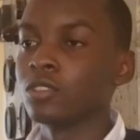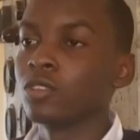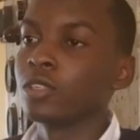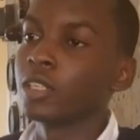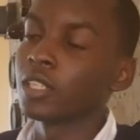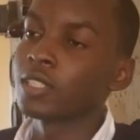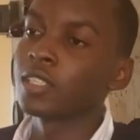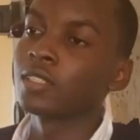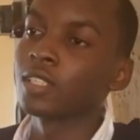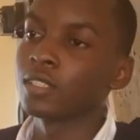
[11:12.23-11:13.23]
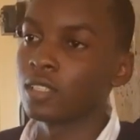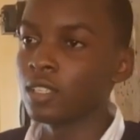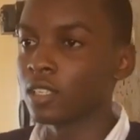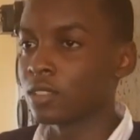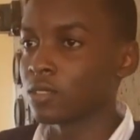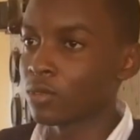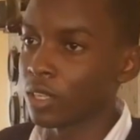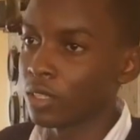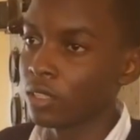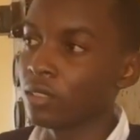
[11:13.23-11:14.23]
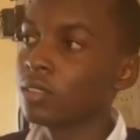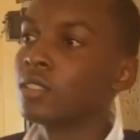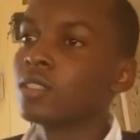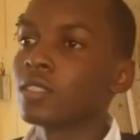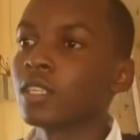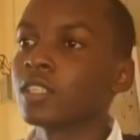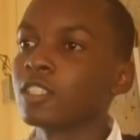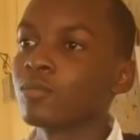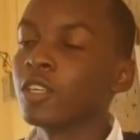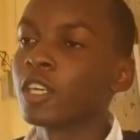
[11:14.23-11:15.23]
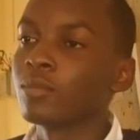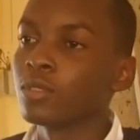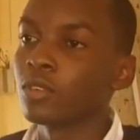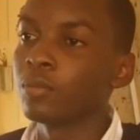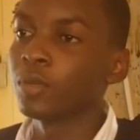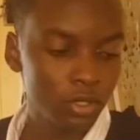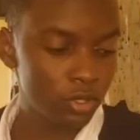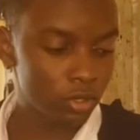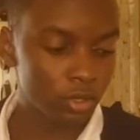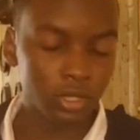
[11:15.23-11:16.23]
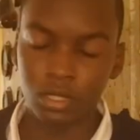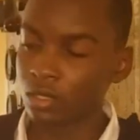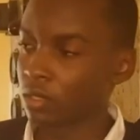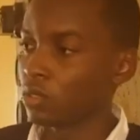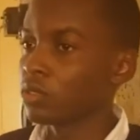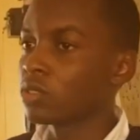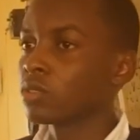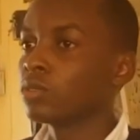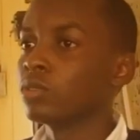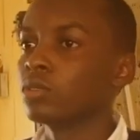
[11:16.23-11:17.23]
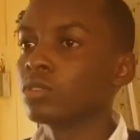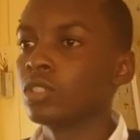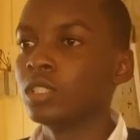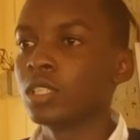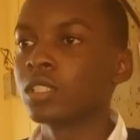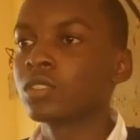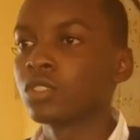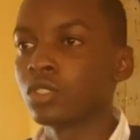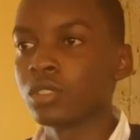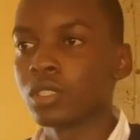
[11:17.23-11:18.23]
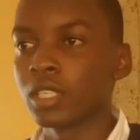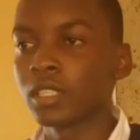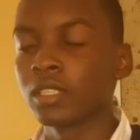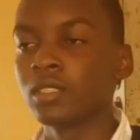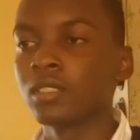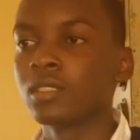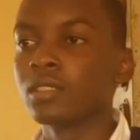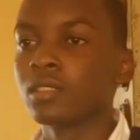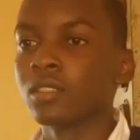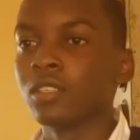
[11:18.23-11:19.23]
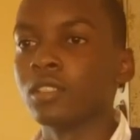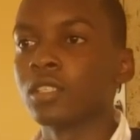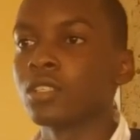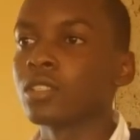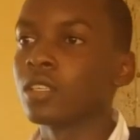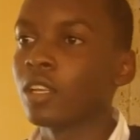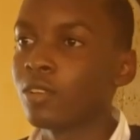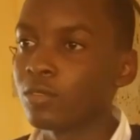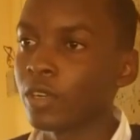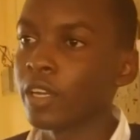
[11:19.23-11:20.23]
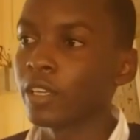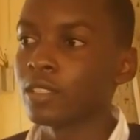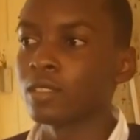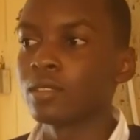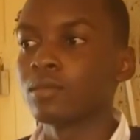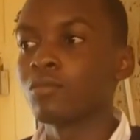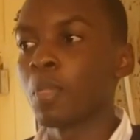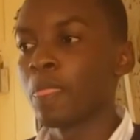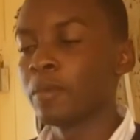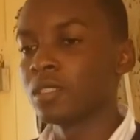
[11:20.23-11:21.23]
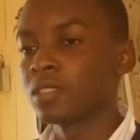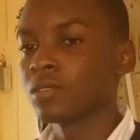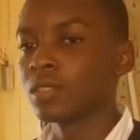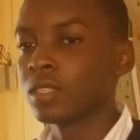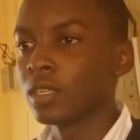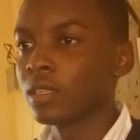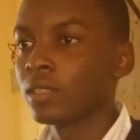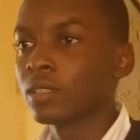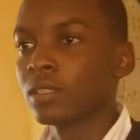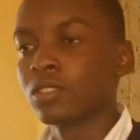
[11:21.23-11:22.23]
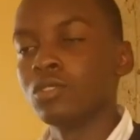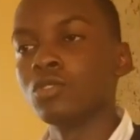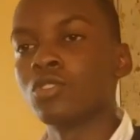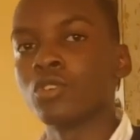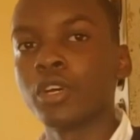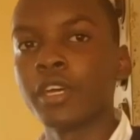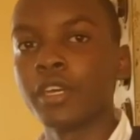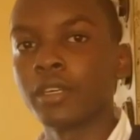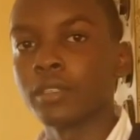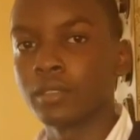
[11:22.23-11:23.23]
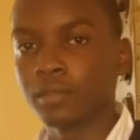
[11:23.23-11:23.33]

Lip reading: you understand that here it's where the circuit becomes open. Also used to detect short circuits in case a live wire meets with the neutral wire